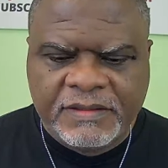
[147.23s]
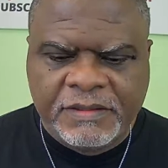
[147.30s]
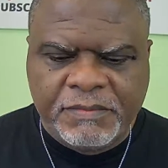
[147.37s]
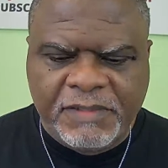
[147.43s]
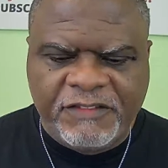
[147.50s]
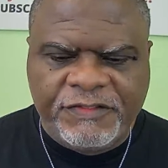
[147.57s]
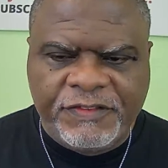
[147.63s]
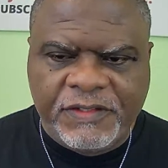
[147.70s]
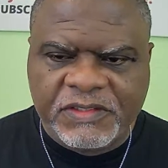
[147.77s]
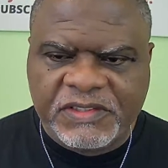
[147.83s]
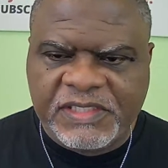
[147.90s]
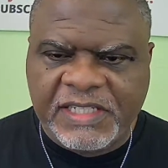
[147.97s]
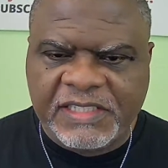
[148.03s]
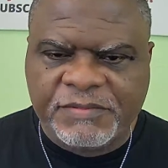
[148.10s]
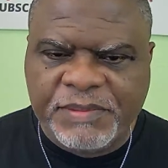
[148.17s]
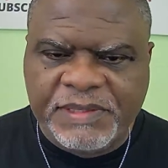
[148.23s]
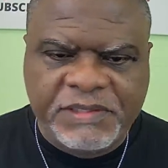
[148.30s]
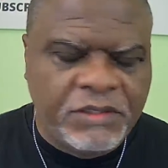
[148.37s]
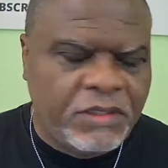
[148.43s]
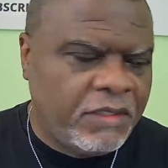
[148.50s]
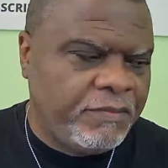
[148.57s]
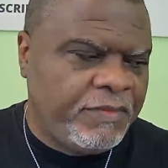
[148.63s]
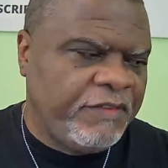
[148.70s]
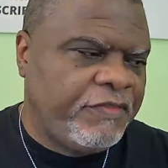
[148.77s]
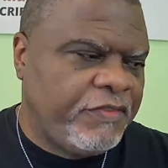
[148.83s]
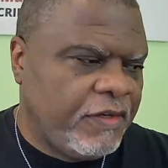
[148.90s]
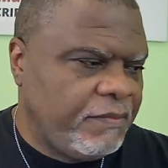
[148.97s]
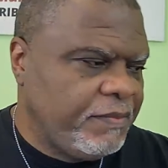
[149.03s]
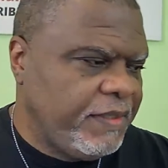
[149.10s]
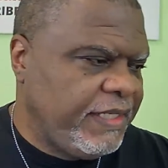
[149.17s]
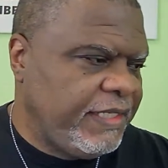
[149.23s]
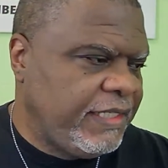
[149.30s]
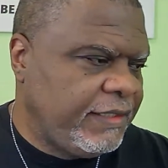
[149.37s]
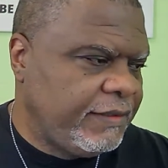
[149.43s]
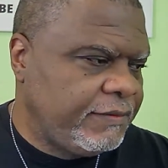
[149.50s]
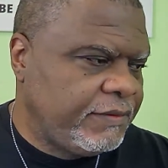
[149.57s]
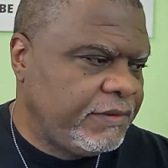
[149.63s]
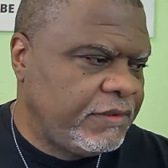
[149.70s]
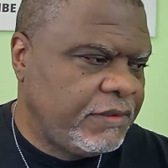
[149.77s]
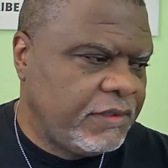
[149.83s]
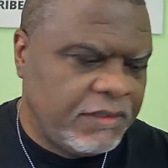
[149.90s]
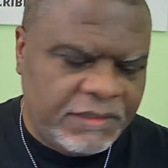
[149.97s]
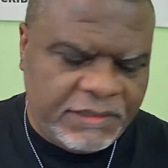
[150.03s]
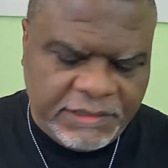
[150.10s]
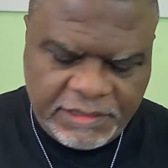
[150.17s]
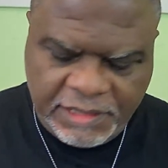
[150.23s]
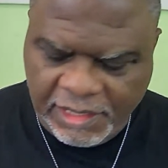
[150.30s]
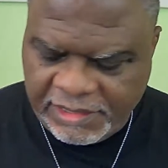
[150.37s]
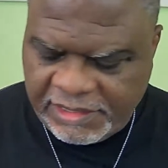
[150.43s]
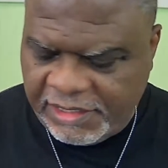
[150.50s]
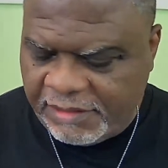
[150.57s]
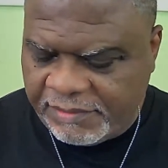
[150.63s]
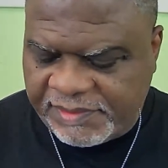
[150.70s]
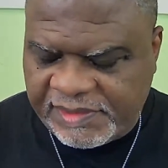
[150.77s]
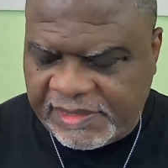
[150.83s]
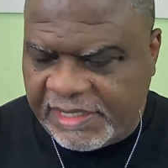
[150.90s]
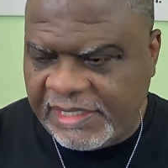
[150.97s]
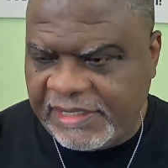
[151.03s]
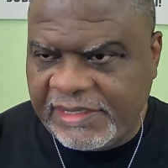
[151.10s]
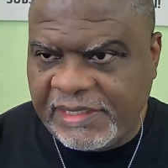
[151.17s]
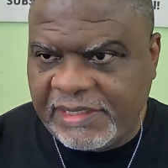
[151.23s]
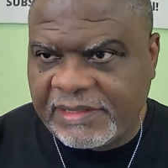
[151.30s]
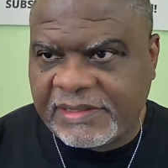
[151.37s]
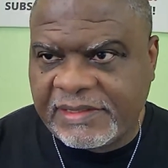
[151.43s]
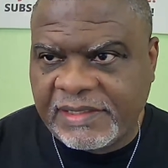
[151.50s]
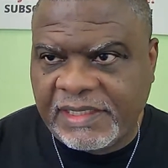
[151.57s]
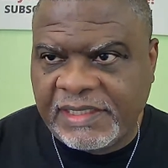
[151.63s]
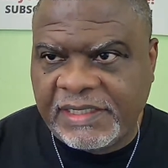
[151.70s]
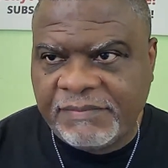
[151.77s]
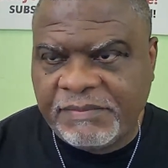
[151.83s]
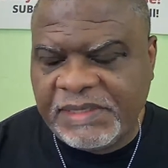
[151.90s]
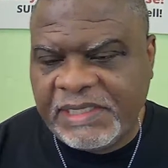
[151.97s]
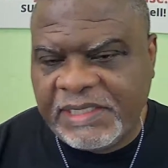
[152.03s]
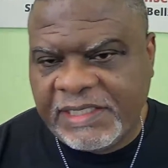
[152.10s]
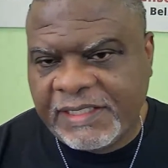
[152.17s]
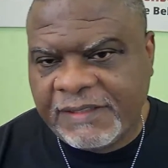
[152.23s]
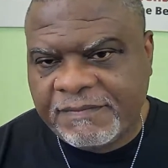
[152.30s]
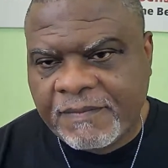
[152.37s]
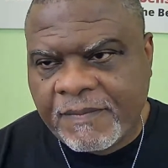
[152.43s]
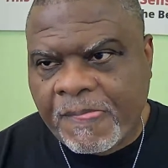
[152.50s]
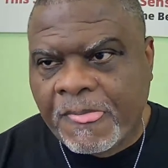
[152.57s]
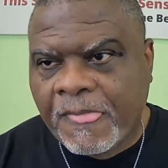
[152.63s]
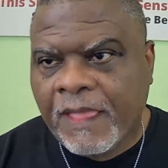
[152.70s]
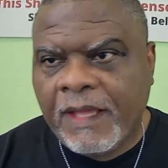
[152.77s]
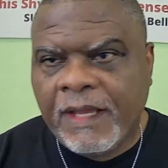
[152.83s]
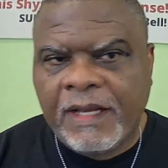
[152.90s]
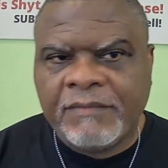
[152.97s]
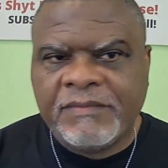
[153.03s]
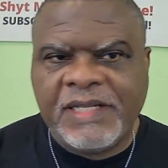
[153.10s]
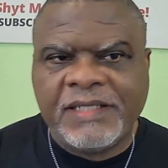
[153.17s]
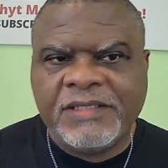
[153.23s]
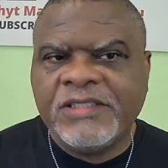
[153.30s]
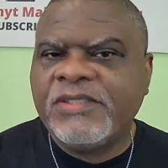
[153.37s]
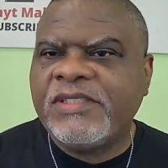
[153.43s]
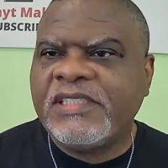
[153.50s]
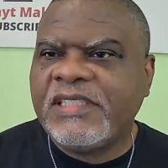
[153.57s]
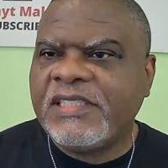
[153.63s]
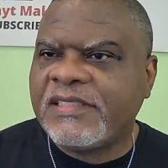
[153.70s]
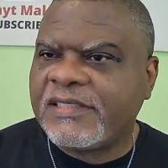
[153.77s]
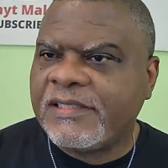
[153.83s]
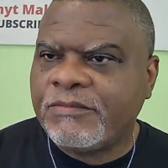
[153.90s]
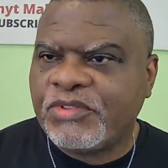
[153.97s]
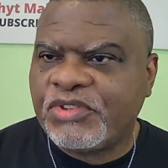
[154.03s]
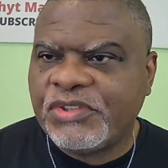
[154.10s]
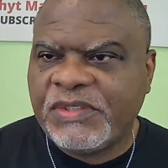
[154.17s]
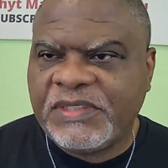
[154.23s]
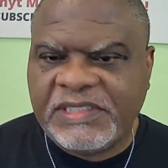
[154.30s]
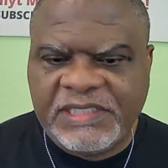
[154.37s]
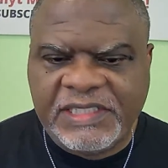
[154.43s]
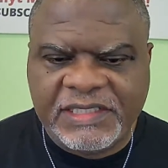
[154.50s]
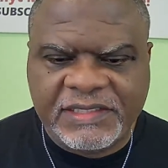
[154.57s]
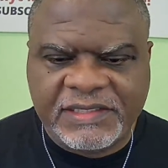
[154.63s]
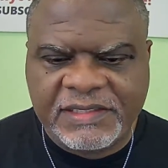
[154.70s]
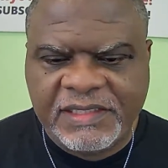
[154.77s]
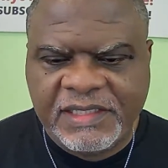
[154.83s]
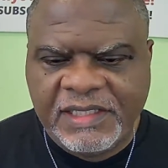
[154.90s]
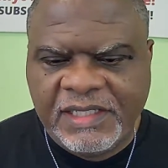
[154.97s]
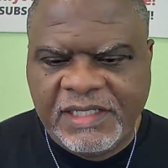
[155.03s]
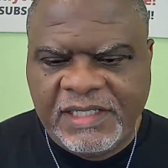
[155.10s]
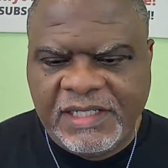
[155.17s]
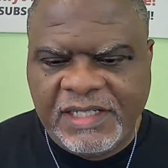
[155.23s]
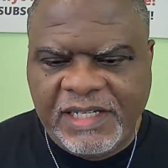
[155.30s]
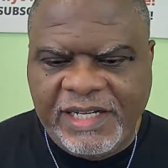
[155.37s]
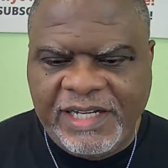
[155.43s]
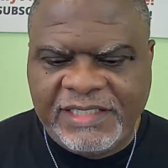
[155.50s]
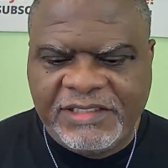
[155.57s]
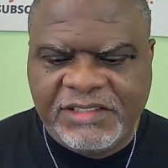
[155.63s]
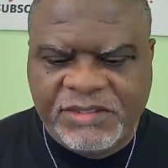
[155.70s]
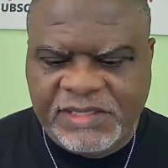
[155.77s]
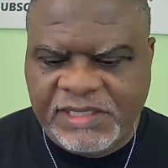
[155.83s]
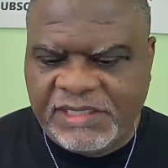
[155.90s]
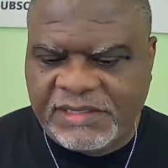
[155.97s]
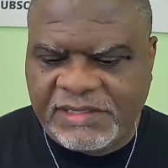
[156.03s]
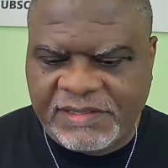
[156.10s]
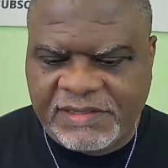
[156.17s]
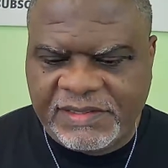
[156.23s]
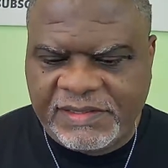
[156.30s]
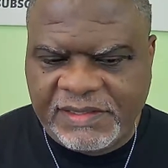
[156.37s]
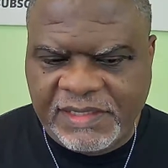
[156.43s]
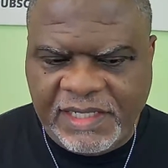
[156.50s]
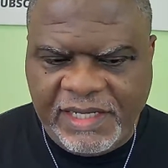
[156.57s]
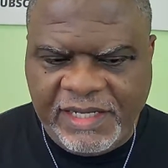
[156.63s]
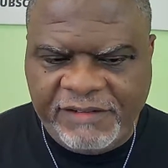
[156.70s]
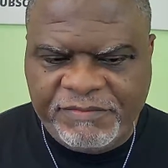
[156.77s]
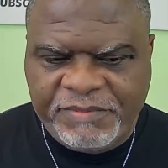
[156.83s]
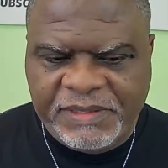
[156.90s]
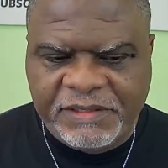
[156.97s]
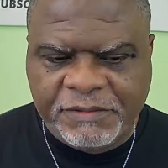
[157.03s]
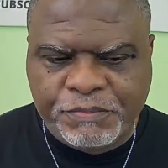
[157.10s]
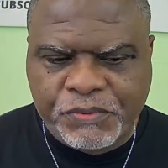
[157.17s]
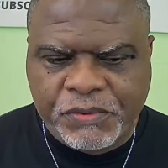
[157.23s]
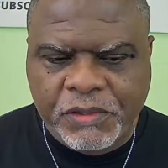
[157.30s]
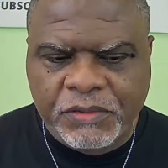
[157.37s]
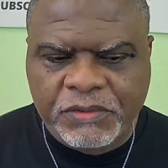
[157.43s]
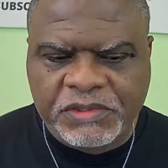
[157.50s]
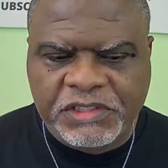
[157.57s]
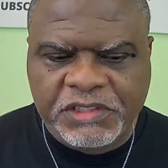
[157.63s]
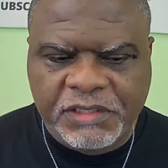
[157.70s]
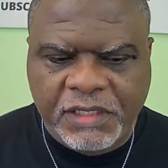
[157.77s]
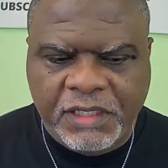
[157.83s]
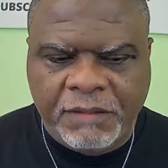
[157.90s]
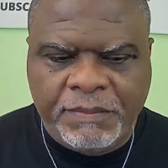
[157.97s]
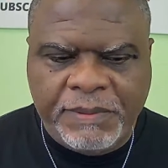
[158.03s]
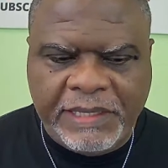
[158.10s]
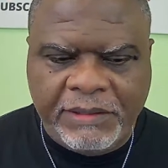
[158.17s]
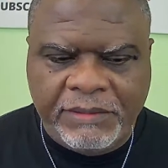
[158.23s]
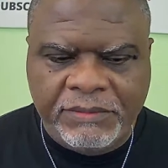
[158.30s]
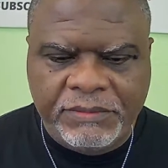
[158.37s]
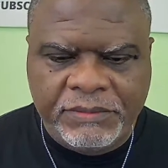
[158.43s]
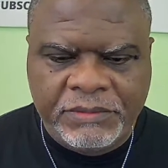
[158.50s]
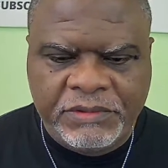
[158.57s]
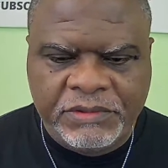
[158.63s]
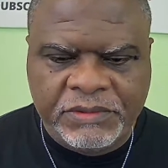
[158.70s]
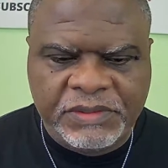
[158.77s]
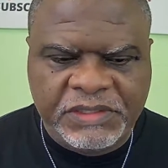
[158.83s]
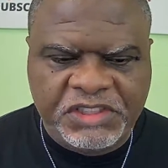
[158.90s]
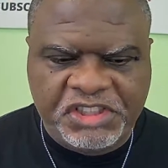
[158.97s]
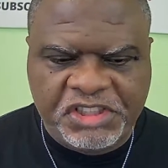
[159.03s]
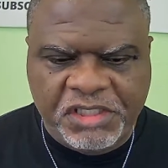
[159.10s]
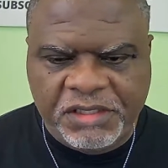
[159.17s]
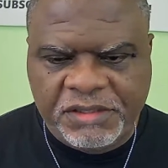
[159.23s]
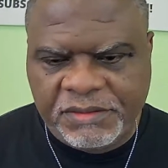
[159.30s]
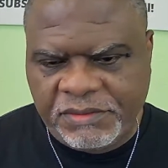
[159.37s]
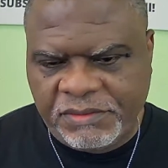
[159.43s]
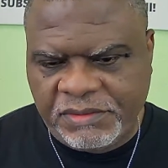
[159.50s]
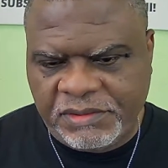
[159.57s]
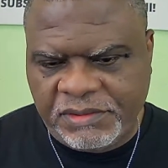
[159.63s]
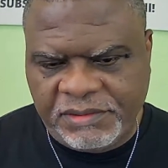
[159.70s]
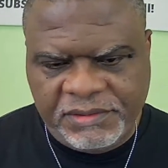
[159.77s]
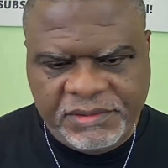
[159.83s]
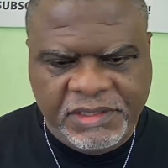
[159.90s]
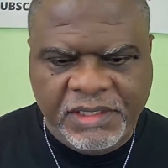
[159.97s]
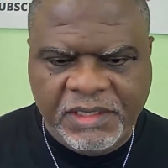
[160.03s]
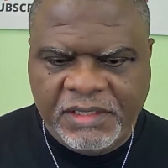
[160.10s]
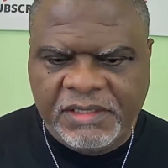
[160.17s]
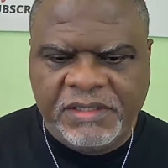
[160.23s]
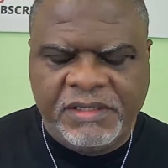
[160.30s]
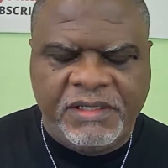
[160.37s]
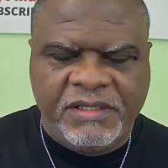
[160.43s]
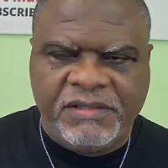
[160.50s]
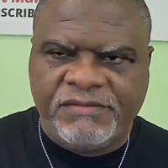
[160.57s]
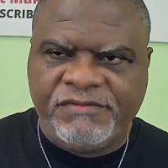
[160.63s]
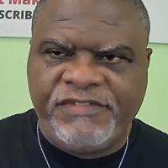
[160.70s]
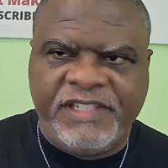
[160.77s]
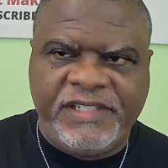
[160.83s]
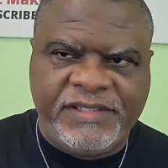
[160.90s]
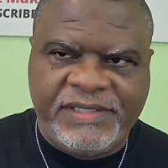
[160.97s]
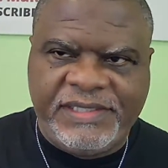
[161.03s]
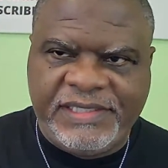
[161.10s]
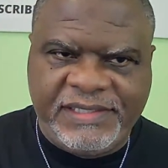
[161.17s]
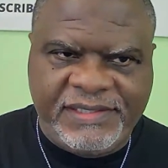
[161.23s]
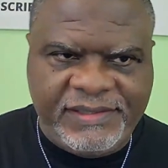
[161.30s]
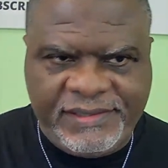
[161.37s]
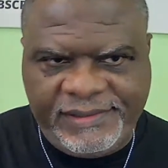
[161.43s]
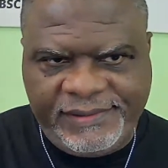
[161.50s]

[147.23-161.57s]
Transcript: to my folks that's been knowing me for a minute, I keep saying this and I mean it. I'm not new to this, I'm true to this. I do this, I've been approached about doing shows on various